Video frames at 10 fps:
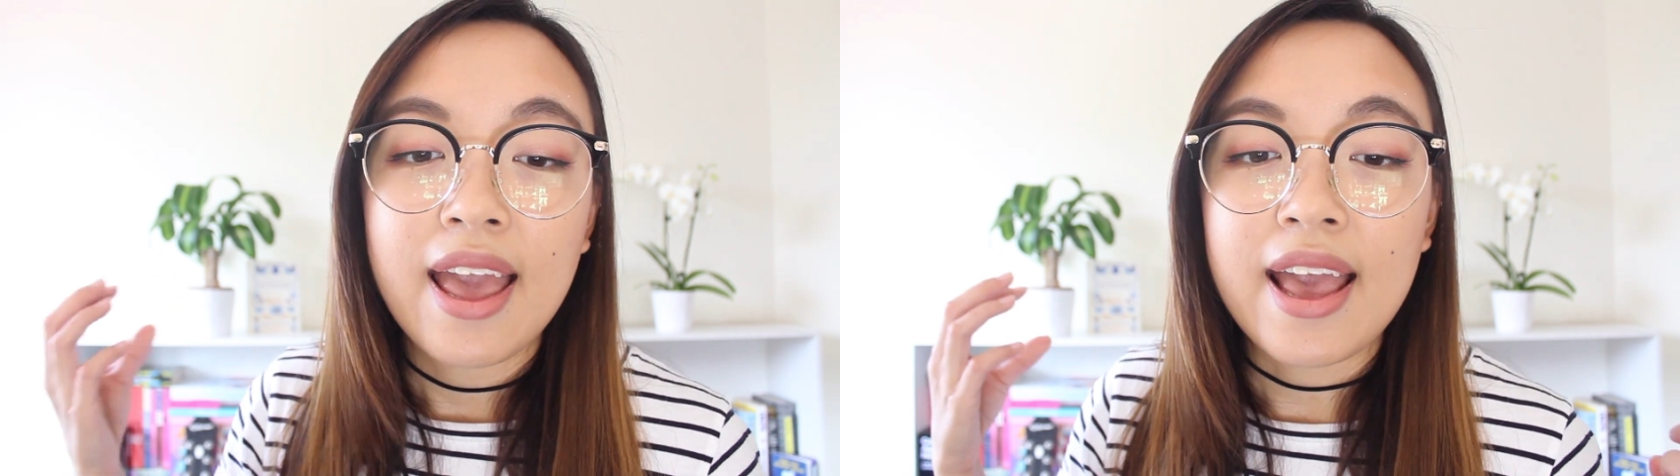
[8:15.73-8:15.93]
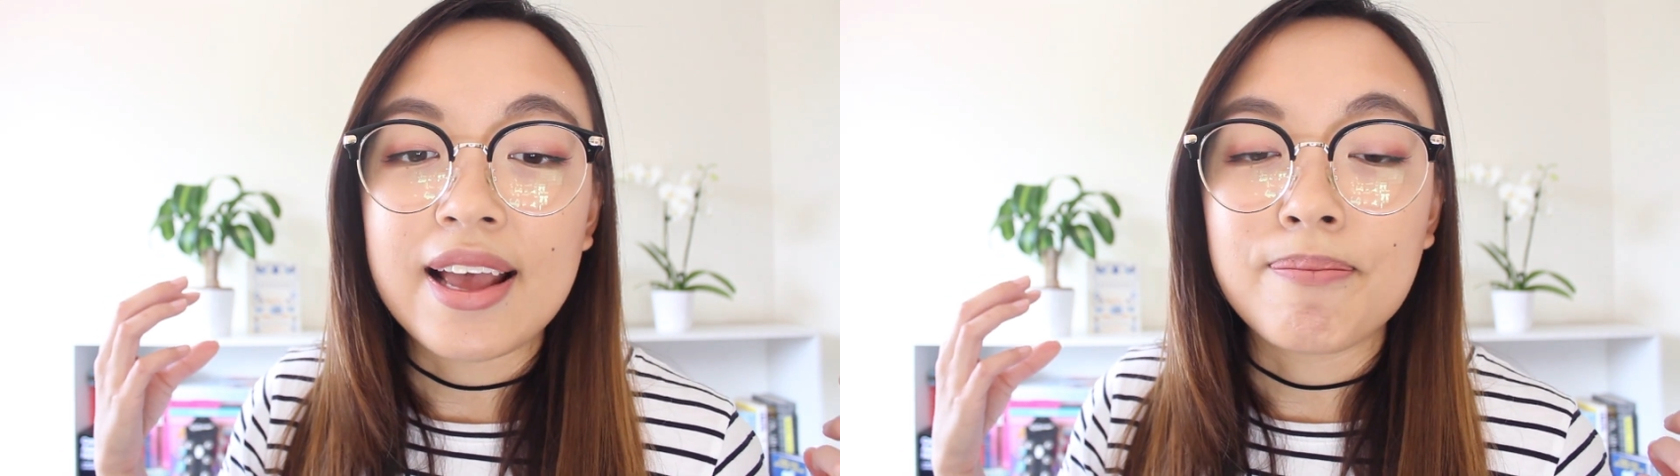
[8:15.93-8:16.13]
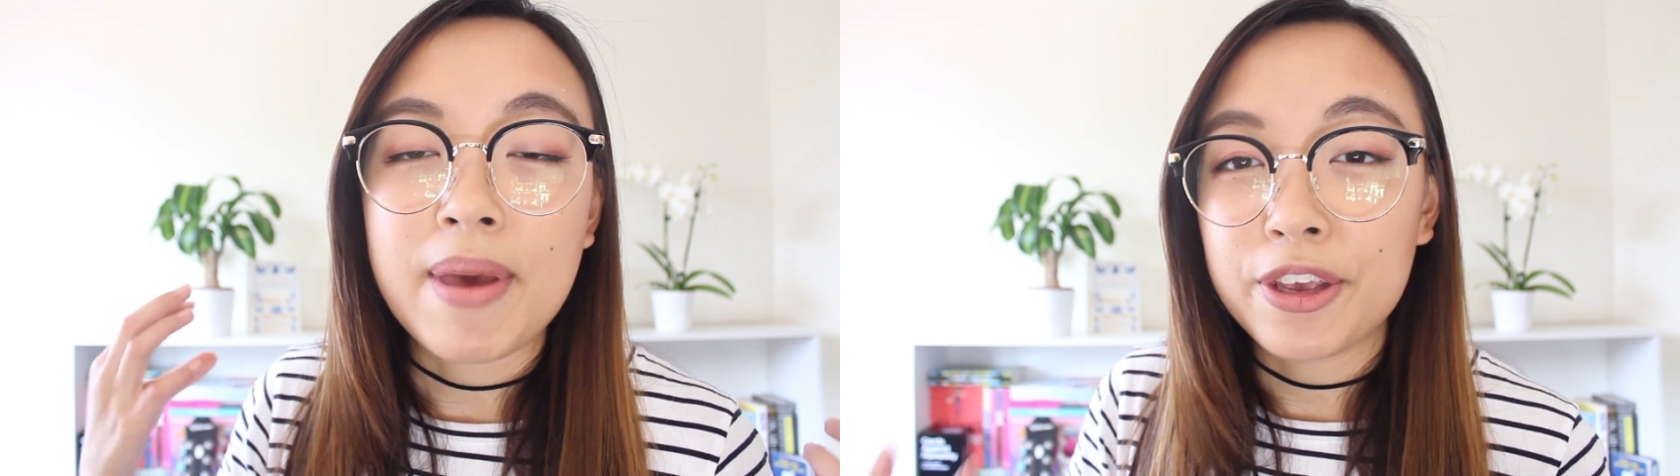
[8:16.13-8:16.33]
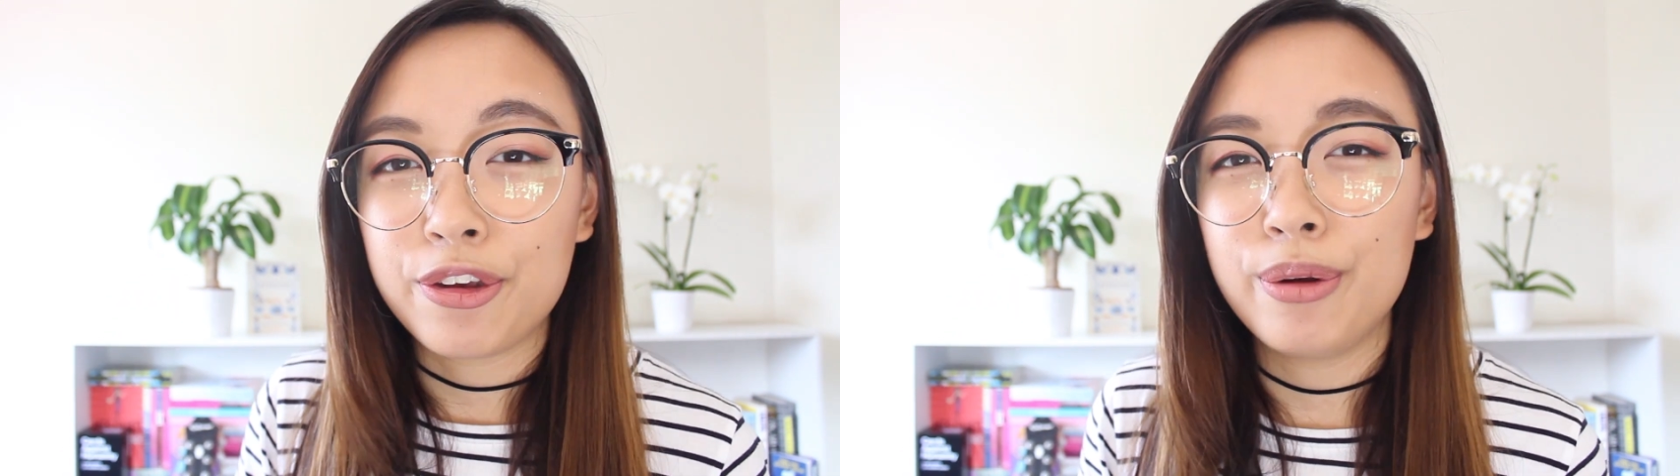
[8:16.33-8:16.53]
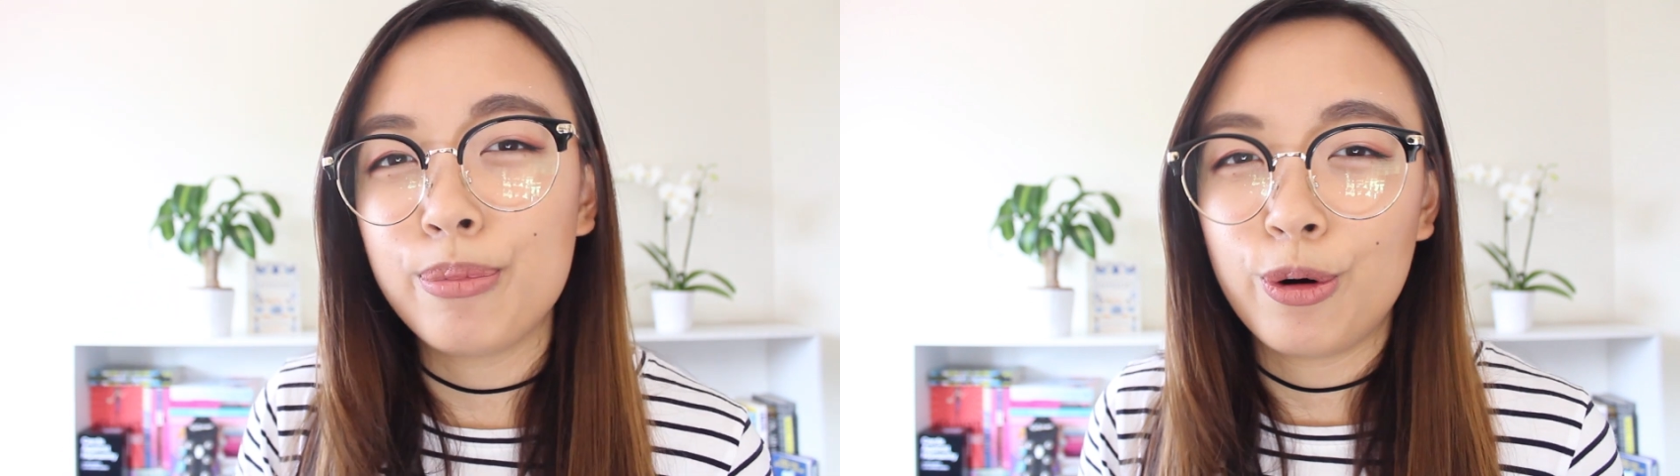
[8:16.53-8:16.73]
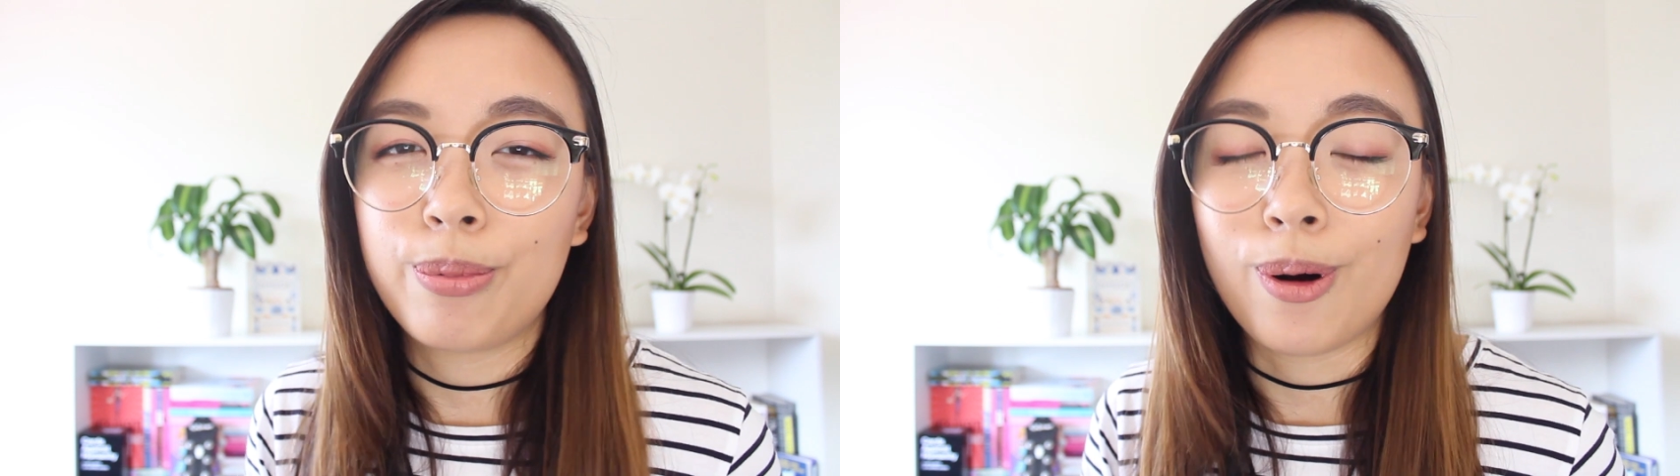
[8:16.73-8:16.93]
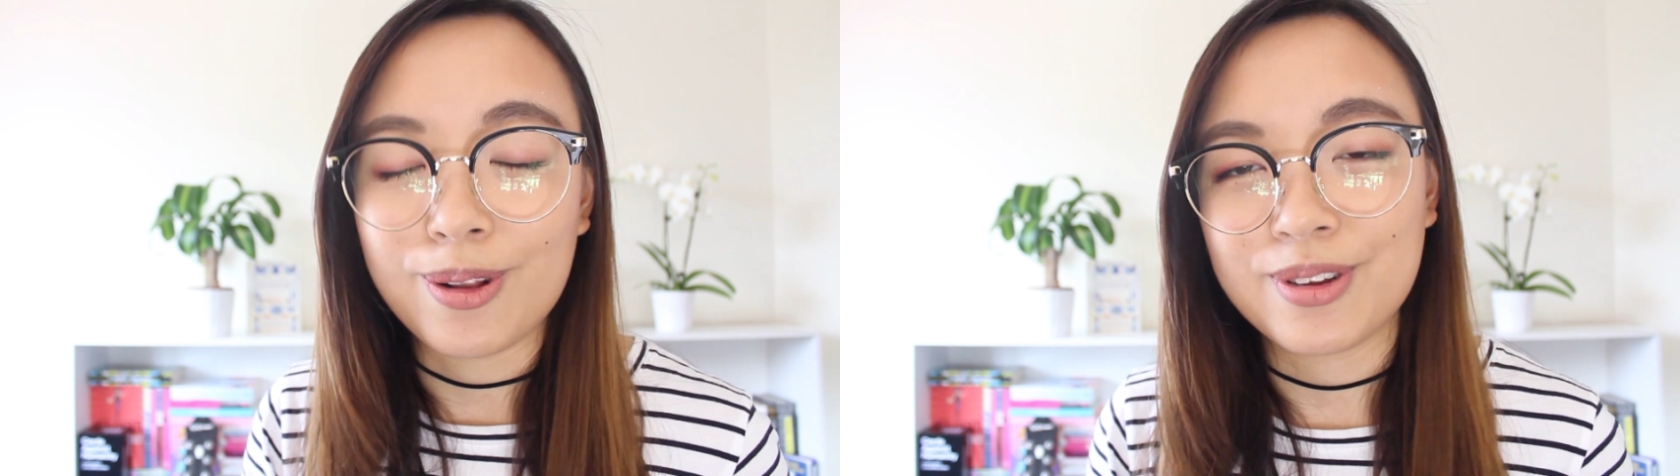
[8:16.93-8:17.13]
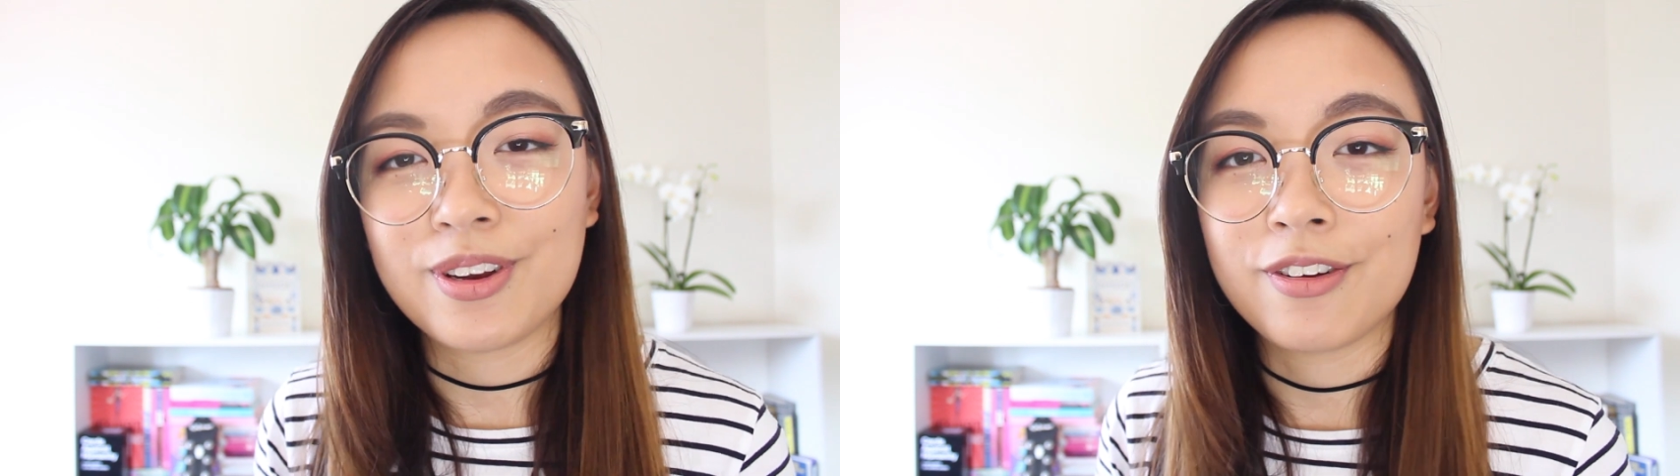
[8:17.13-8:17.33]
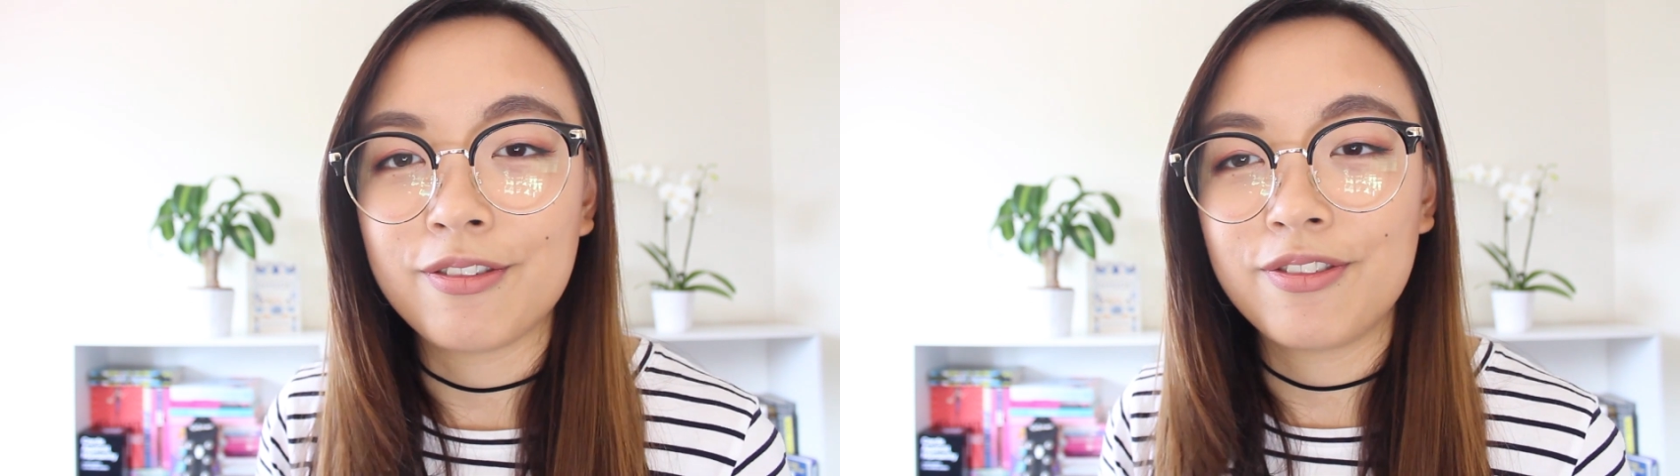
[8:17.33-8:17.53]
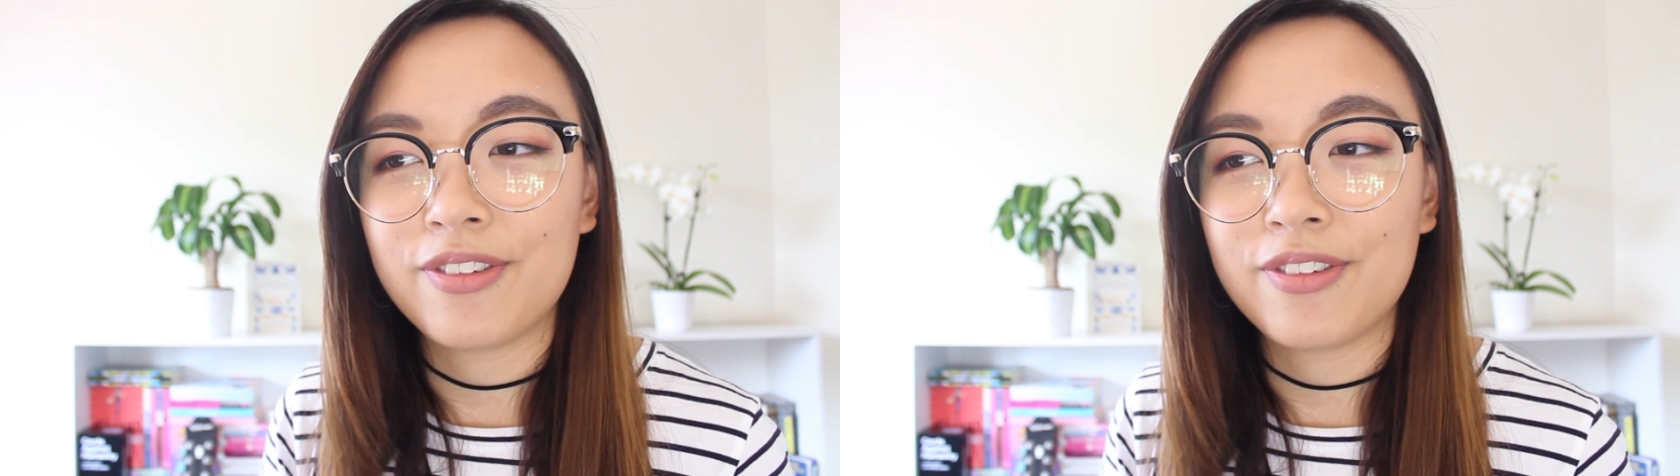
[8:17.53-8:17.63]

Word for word: and make you more positive